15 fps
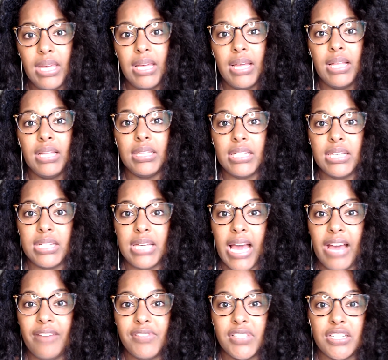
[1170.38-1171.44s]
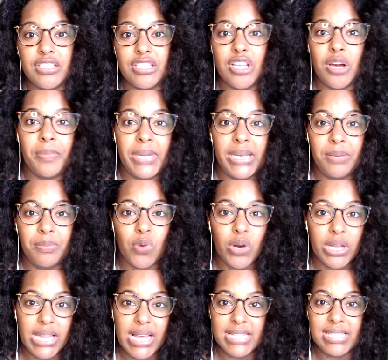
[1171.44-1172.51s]
look, I've learned so many more
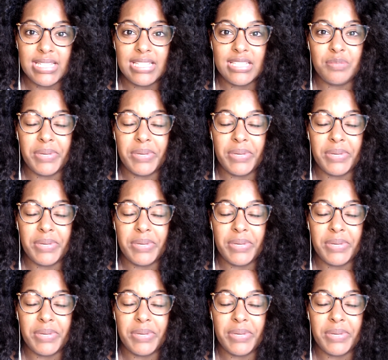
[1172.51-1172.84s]
lessons,